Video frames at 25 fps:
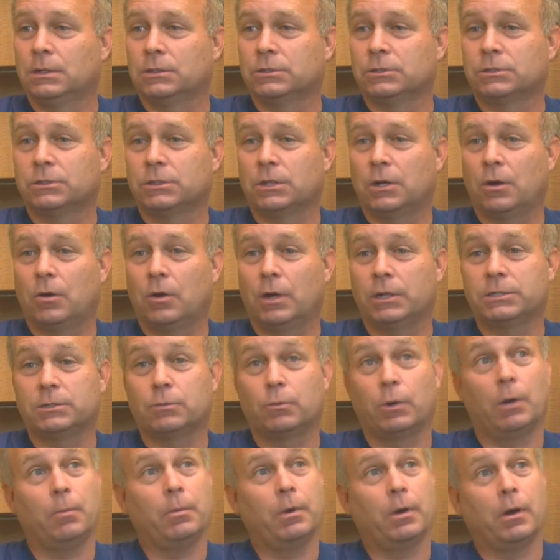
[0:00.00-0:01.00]
So I
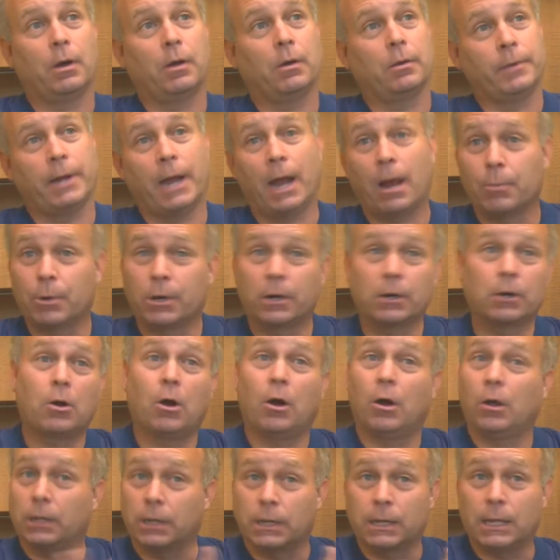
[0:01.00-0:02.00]
said, well, now I'm going to
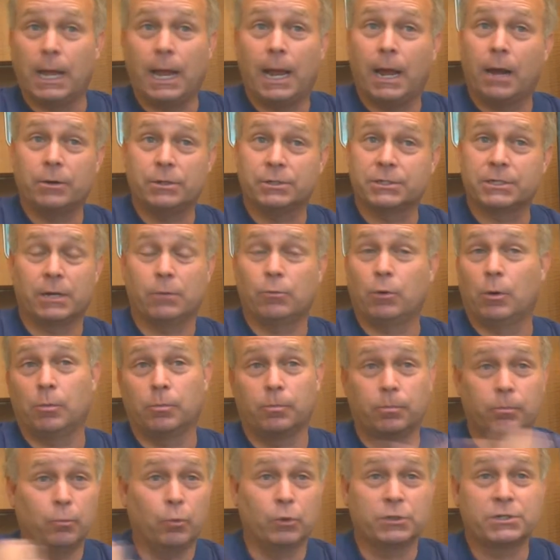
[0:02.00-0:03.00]
call the cloud and say, well,
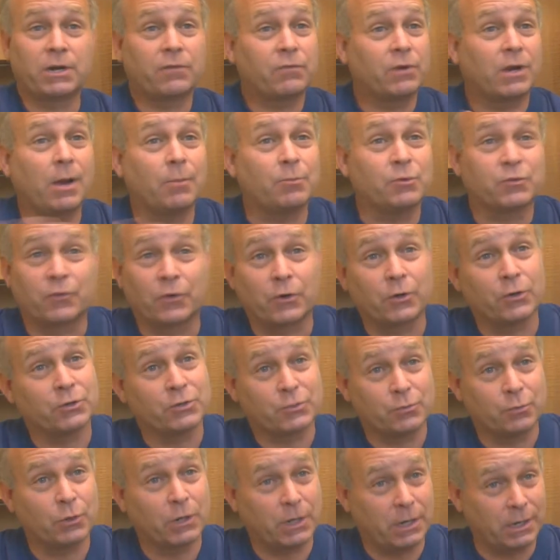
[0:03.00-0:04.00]
whichever comes
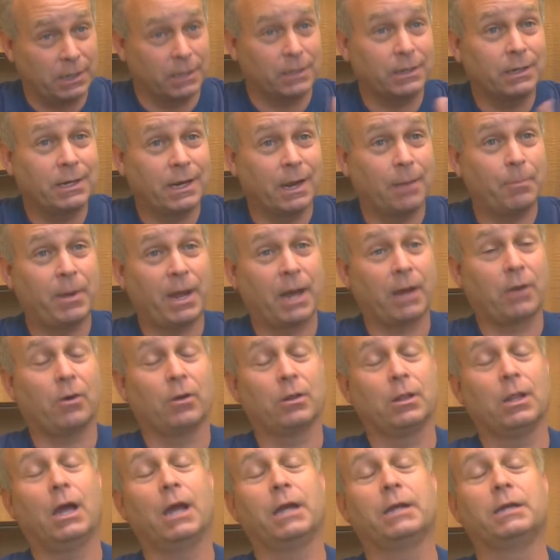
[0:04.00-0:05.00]
first, we're going to get back
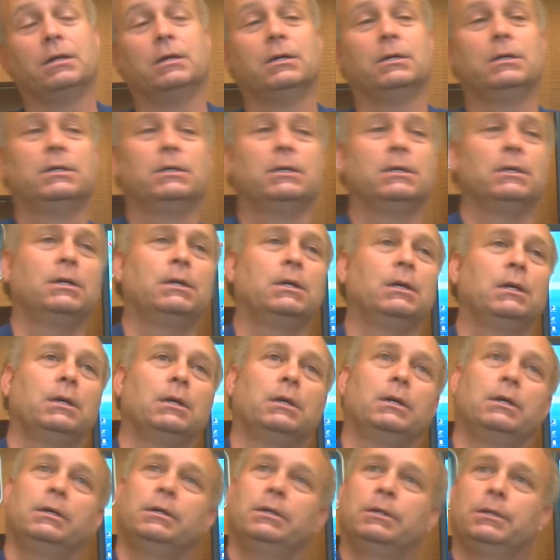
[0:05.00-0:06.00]
online.
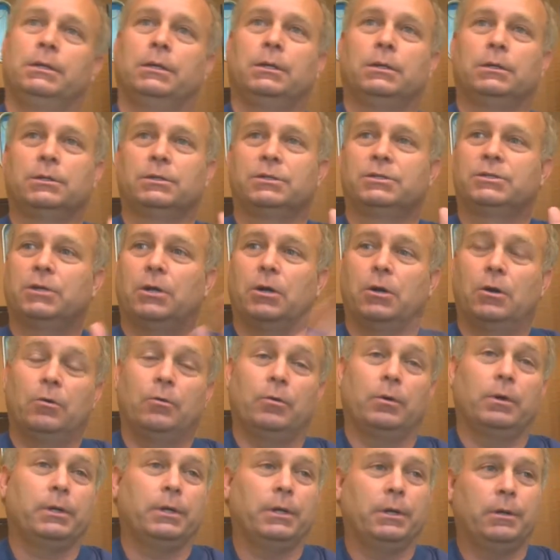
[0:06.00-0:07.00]

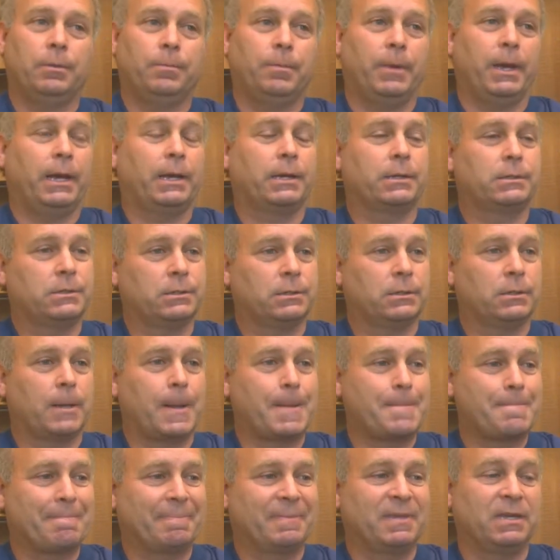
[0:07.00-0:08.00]
So back
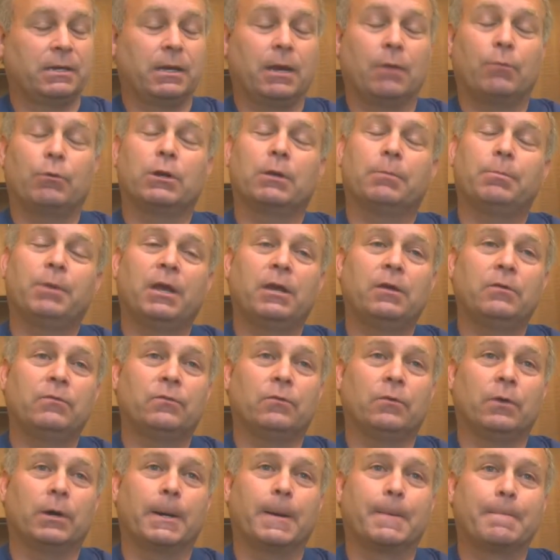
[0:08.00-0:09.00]
to you get what you pay
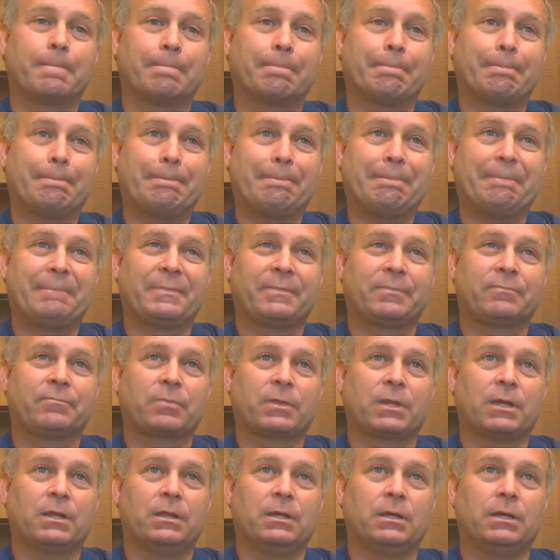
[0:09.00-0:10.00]
for.
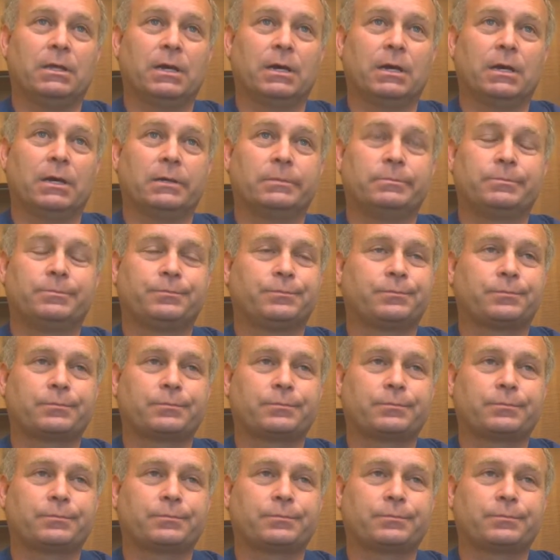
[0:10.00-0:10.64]
The